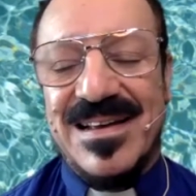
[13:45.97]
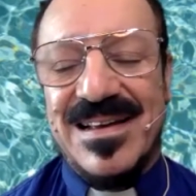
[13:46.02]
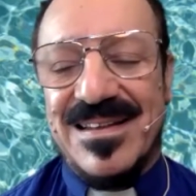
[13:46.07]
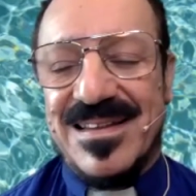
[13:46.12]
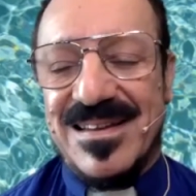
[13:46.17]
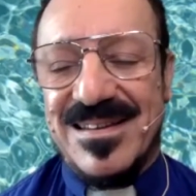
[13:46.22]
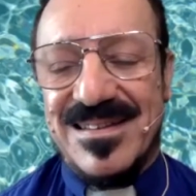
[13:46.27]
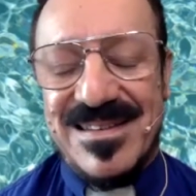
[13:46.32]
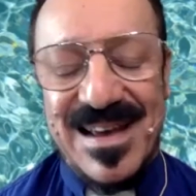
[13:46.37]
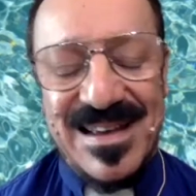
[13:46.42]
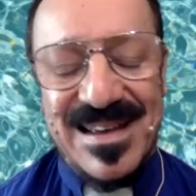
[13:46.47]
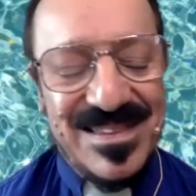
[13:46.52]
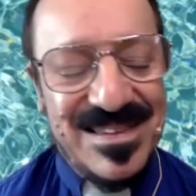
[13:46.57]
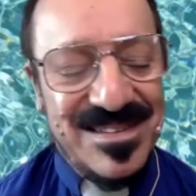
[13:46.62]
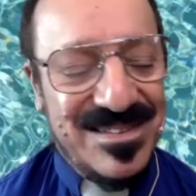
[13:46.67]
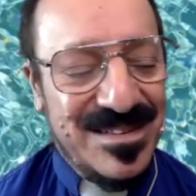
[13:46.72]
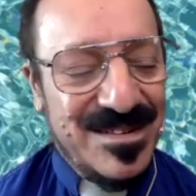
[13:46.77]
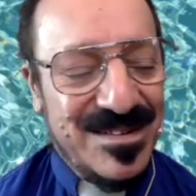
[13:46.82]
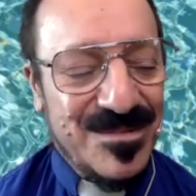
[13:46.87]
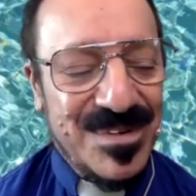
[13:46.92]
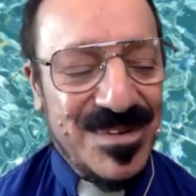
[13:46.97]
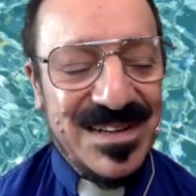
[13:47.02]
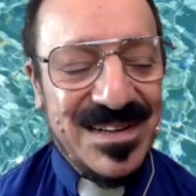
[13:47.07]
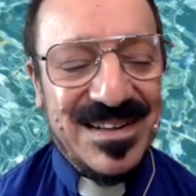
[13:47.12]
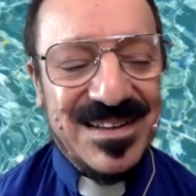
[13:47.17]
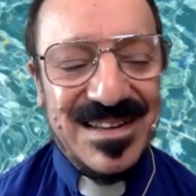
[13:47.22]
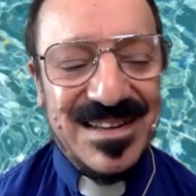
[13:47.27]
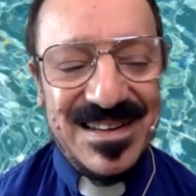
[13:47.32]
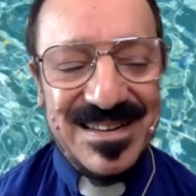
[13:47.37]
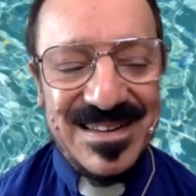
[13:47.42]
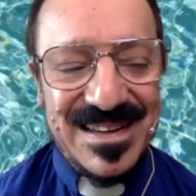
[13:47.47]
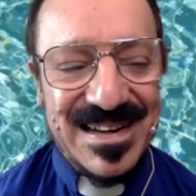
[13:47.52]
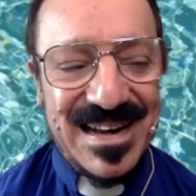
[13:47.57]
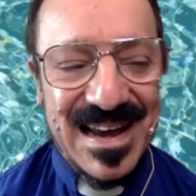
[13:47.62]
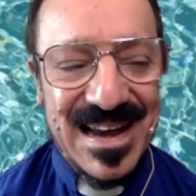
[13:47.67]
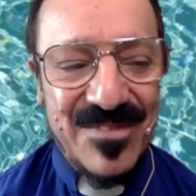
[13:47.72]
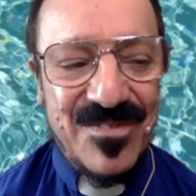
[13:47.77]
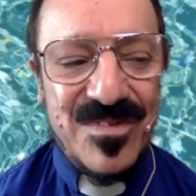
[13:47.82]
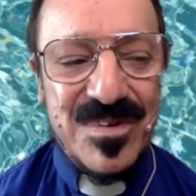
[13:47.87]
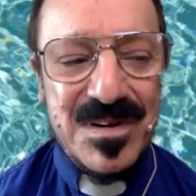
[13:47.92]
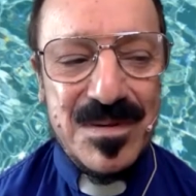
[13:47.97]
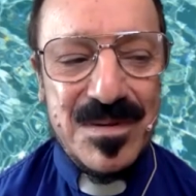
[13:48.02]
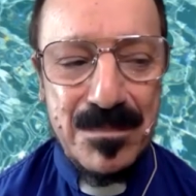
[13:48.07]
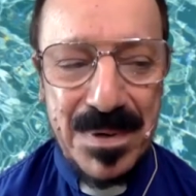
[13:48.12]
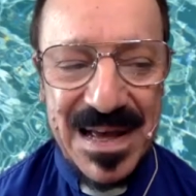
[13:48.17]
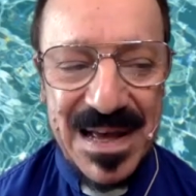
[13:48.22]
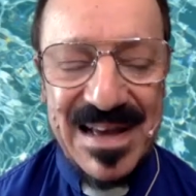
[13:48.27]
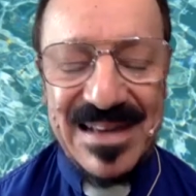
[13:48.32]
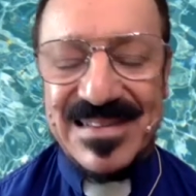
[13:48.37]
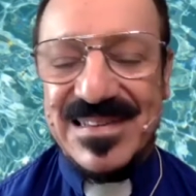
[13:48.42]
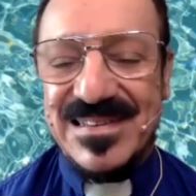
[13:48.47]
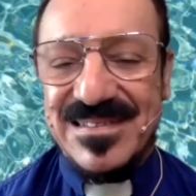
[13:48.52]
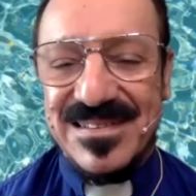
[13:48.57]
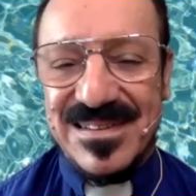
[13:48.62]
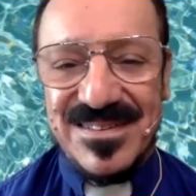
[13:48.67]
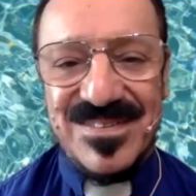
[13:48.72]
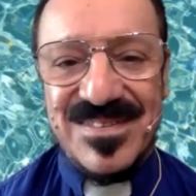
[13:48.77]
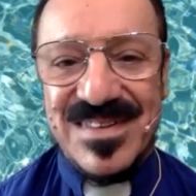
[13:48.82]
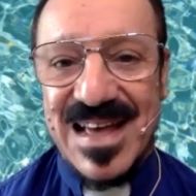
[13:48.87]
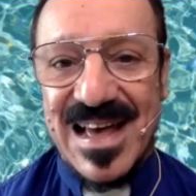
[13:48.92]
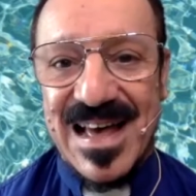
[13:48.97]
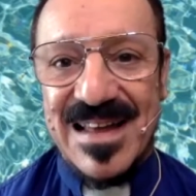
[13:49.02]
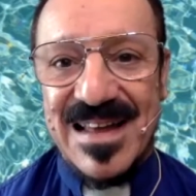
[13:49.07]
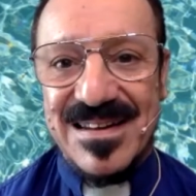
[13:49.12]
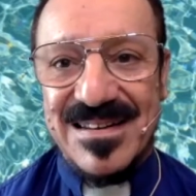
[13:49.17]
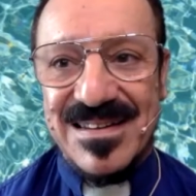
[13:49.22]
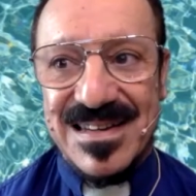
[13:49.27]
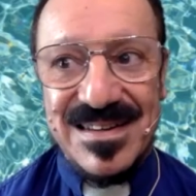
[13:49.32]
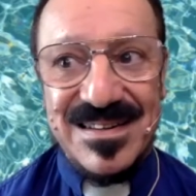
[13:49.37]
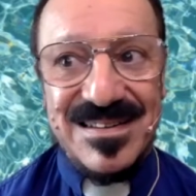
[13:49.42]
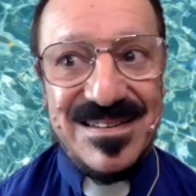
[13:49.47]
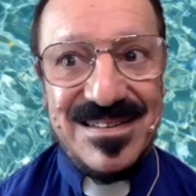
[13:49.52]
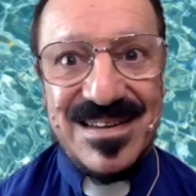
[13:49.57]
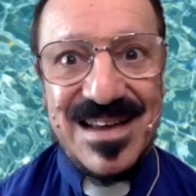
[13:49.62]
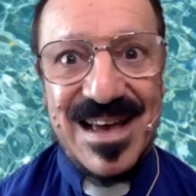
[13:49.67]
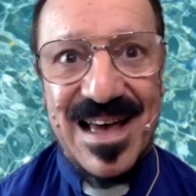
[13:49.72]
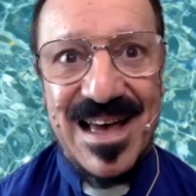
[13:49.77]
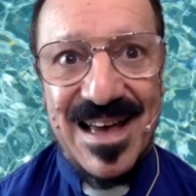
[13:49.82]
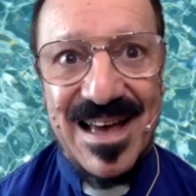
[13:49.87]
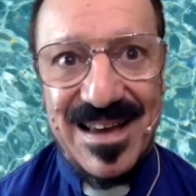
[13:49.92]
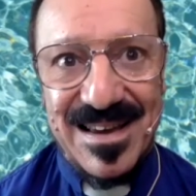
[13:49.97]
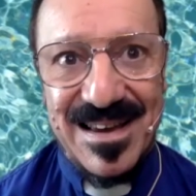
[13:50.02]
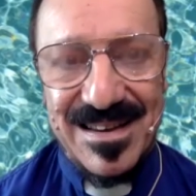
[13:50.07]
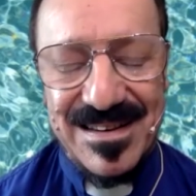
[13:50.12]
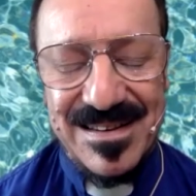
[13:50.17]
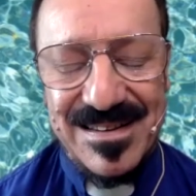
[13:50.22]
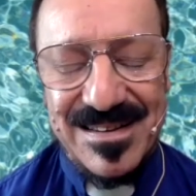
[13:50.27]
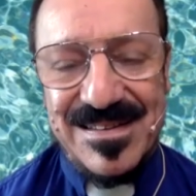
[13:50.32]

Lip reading: that death isn't real and that everybody does not need to die.